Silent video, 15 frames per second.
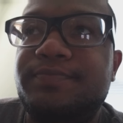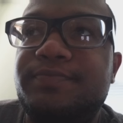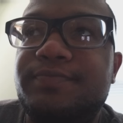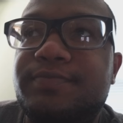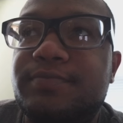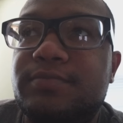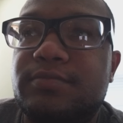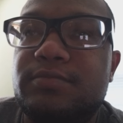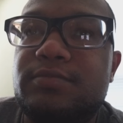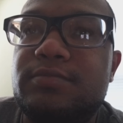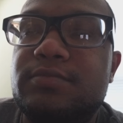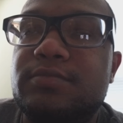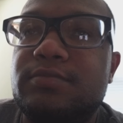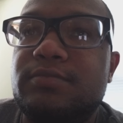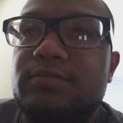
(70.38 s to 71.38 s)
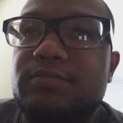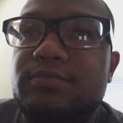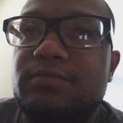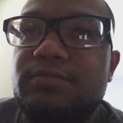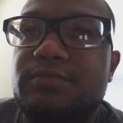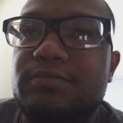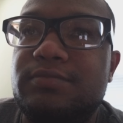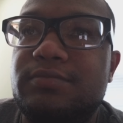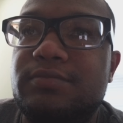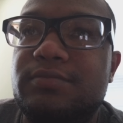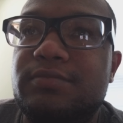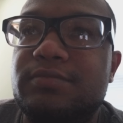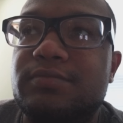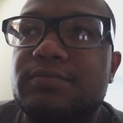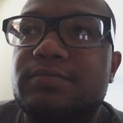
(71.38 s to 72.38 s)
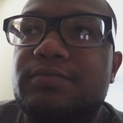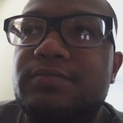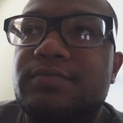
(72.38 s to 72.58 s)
Nobody speaks.